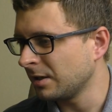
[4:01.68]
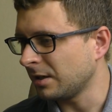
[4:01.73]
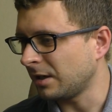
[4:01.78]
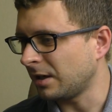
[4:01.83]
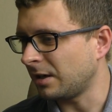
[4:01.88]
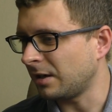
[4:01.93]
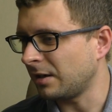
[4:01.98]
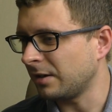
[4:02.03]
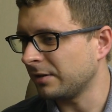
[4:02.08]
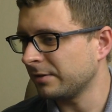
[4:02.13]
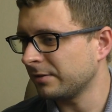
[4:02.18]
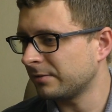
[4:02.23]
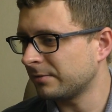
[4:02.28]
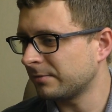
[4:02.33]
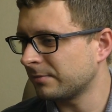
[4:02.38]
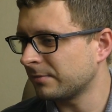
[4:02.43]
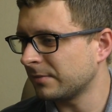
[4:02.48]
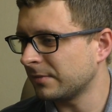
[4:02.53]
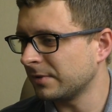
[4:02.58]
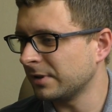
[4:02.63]
And
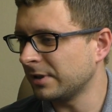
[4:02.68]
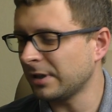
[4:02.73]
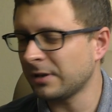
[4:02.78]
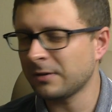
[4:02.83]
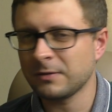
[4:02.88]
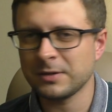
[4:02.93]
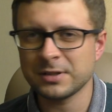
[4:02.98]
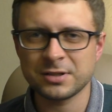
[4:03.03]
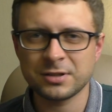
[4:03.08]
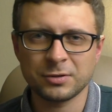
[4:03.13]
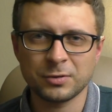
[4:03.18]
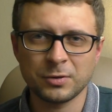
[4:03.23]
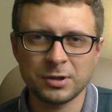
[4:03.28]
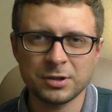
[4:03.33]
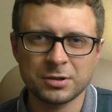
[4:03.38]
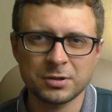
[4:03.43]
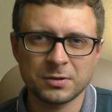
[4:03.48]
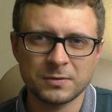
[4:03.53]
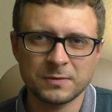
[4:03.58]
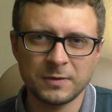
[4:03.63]
there were
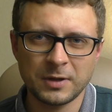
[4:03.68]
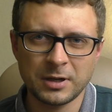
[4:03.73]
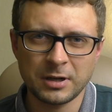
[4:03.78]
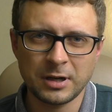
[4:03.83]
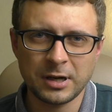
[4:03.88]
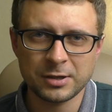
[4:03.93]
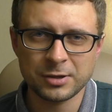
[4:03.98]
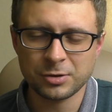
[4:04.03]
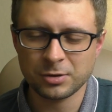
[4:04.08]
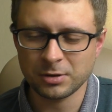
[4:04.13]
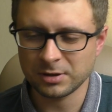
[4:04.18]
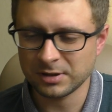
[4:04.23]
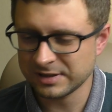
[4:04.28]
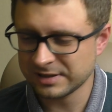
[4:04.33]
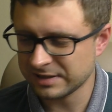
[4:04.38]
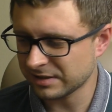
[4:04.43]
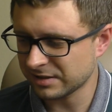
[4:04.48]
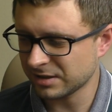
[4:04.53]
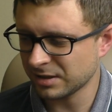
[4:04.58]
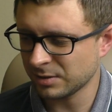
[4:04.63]
situations where I actually
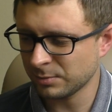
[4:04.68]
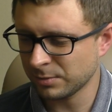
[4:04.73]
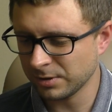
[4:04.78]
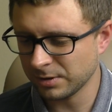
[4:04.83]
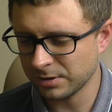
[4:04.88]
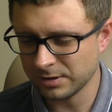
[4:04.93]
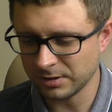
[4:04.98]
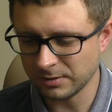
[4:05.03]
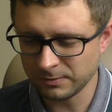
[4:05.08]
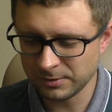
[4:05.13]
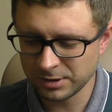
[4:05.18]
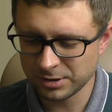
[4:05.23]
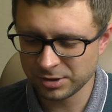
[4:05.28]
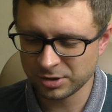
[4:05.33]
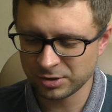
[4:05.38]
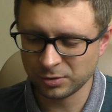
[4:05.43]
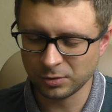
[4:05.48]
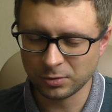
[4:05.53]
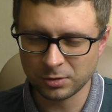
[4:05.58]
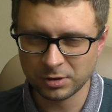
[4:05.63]
disassembled the
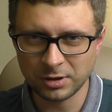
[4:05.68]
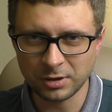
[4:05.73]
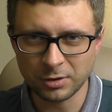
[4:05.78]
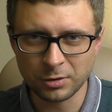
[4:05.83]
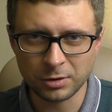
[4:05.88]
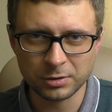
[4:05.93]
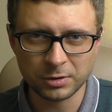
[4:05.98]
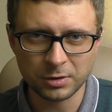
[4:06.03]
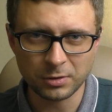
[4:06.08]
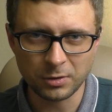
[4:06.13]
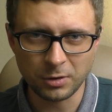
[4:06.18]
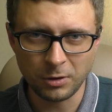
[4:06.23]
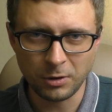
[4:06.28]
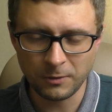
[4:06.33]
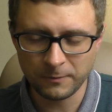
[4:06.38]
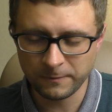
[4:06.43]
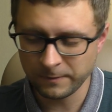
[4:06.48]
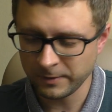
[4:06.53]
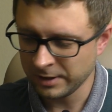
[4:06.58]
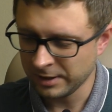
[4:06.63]
watch, took the rotor
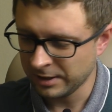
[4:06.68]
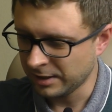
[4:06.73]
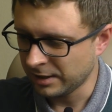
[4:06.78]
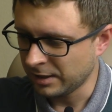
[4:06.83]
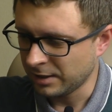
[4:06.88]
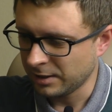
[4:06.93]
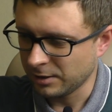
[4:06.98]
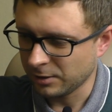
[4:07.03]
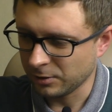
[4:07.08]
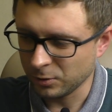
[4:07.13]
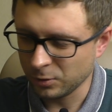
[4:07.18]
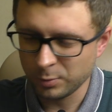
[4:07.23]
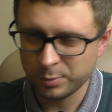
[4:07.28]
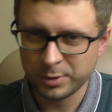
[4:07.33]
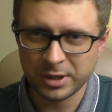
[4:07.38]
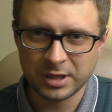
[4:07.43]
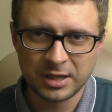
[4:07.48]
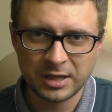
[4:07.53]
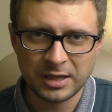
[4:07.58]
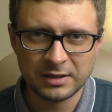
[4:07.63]
off,
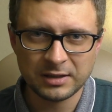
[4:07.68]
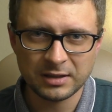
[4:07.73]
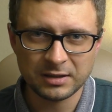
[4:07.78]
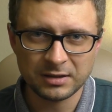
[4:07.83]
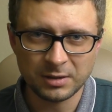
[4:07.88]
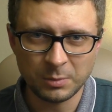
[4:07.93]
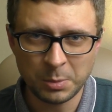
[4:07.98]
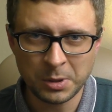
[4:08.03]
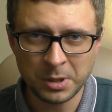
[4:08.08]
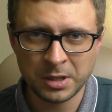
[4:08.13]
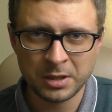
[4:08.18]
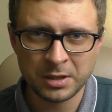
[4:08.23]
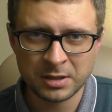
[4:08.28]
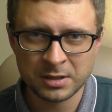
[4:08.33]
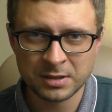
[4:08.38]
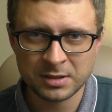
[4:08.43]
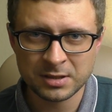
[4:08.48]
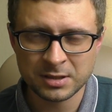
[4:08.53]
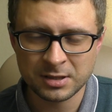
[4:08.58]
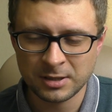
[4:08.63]
lubricated the
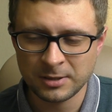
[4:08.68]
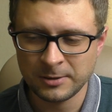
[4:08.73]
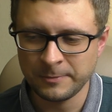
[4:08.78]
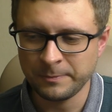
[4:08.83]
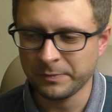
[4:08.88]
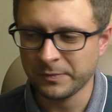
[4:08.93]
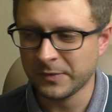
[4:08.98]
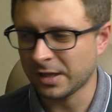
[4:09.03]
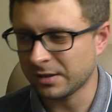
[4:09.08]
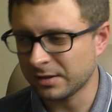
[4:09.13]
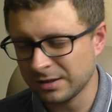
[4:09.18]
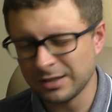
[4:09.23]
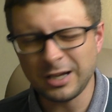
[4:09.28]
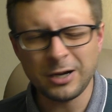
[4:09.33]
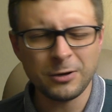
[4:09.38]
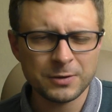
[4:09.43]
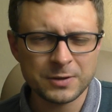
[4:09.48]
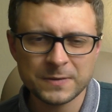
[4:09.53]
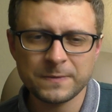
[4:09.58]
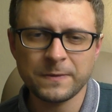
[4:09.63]
bearings and
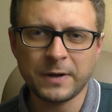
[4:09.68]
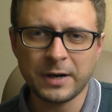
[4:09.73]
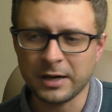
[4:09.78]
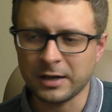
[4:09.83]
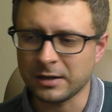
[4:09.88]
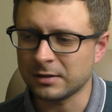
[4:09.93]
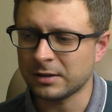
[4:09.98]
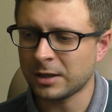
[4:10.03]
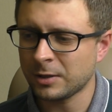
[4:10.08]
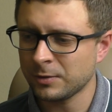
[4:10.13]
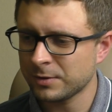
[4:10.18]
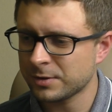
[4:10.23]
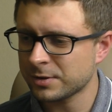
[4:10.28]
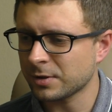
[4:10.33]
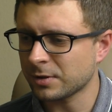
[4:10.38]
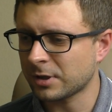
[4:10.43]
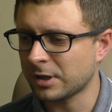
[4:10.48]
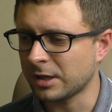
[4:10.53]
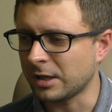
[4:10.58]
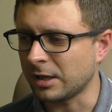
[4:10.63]
now it's fine, now it's
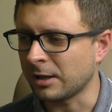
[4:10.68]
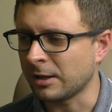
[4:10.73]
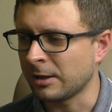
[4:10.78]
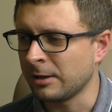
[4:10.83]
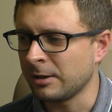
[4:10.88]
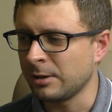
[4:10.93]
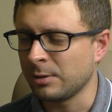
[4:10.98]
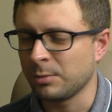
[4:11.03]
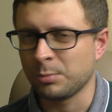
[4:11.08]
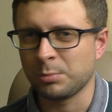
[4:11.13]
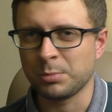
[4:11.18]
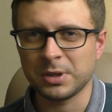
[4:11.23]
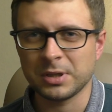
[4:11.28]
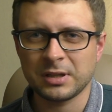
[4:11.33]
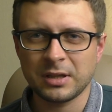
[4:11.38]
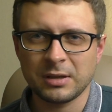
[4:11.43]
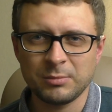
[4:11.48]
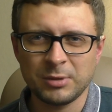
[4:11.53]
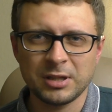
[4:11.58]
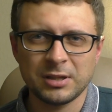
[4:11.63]
okay.
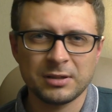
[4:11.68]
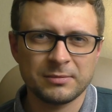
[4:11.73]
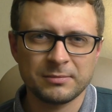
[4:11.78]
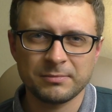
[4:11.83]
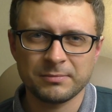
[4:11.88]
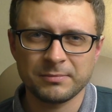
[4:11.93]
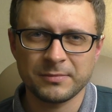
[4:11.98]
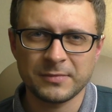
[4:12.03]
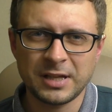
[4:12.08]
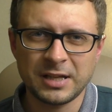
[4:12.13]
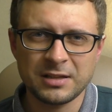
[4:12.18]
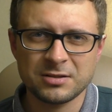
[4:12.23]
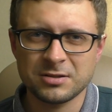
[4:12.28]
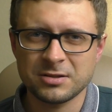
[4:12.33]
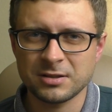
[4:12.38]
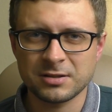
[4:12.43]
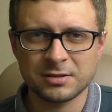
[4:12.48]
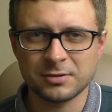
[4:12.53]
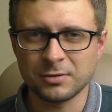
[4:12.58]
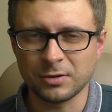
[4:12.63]
But I mean, that's
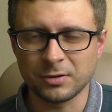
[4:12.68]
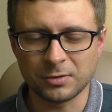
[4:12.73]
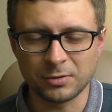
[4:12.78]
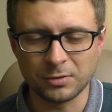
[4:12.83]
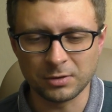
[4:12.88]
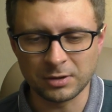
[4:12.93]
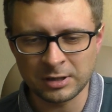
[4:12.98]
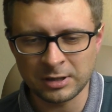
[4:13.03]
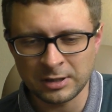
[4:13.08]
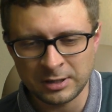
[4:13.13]
just not good.